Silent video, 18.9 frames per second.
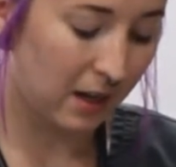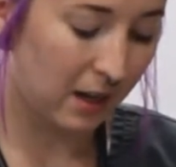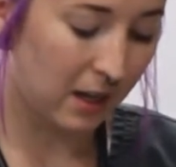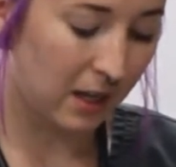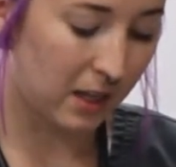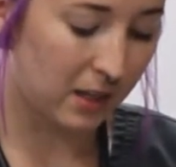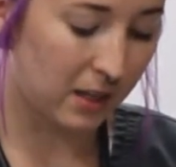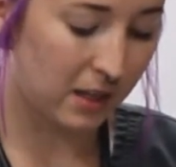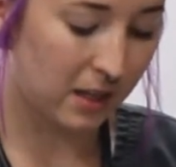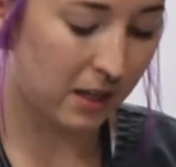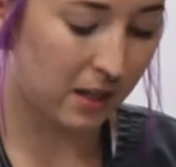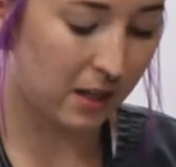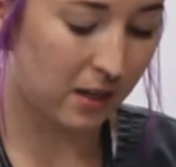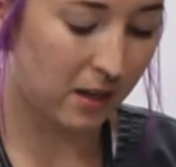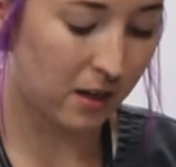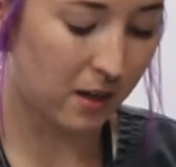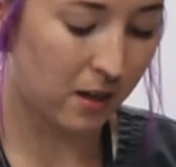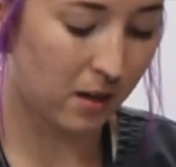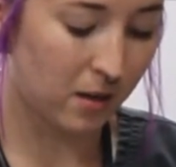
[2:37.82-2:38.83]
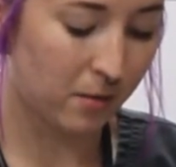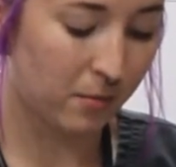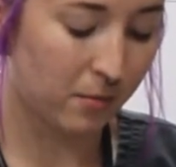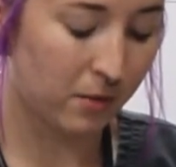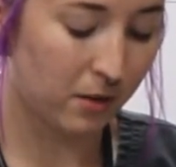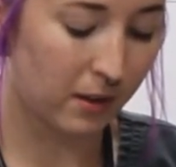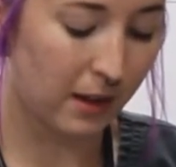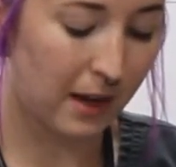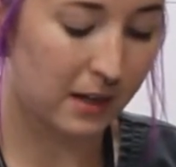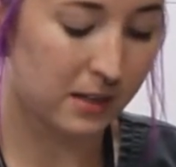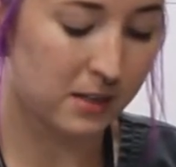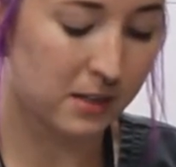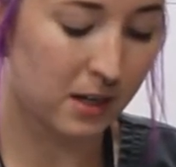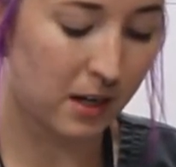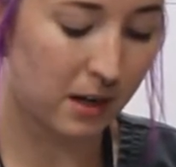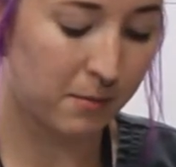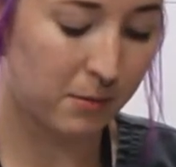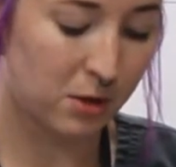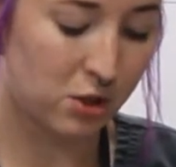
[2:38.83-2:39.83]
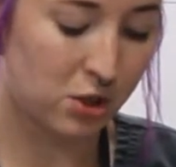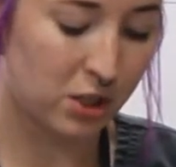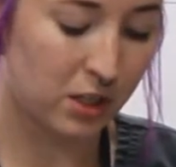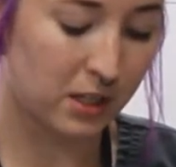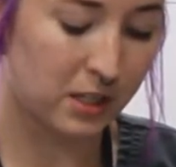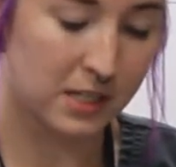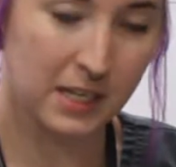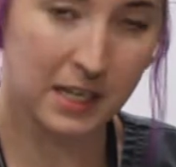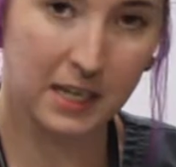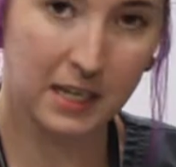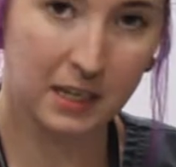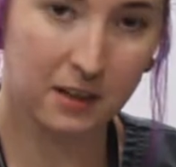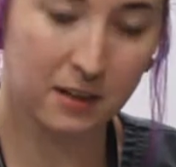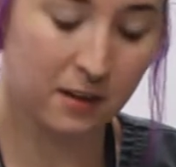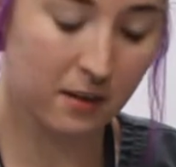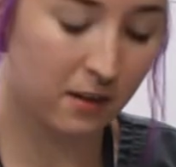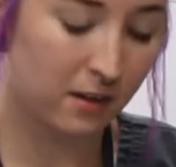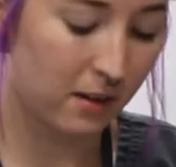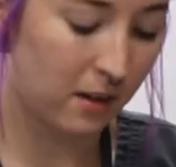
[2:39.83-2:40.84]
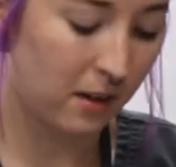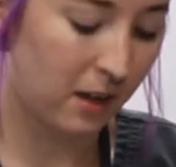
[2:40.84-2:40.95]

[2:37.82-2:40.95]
and then the last time that she has eaten,